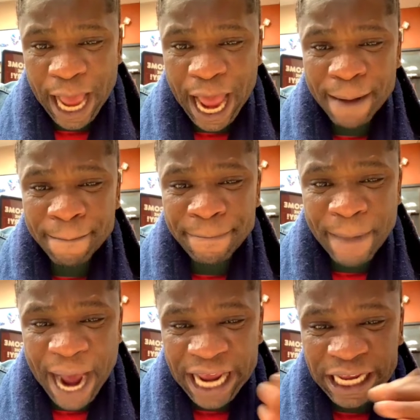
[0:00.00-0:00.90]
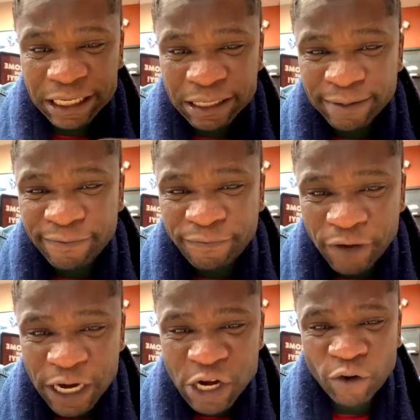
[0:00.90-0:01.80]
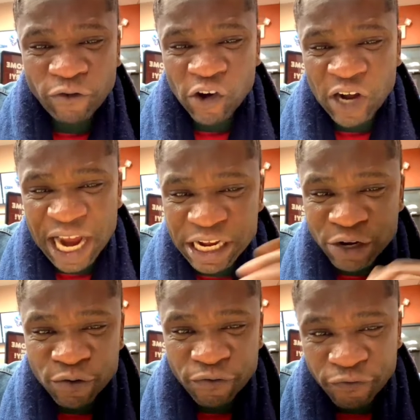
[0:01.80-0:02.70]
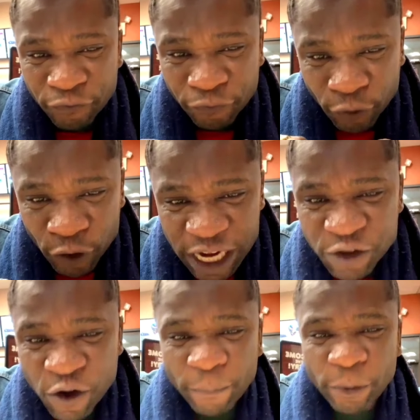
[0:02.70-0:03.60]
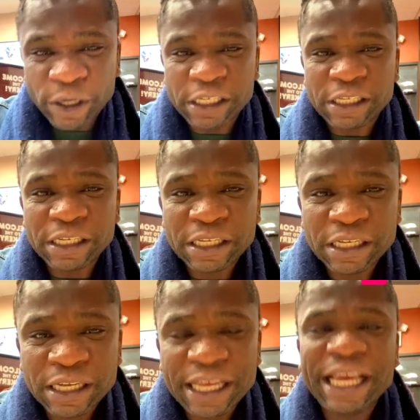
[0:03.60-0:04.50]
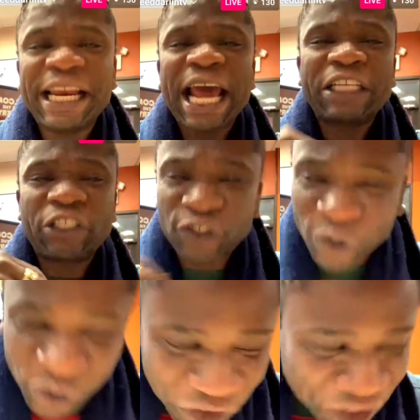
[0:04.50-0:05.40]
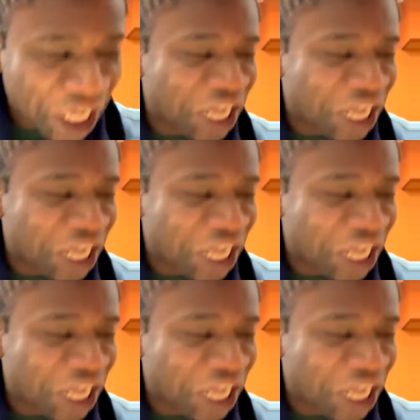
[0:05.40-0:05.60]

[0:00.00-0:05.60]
And by feeling of organism fooling your body, they naturally saw change.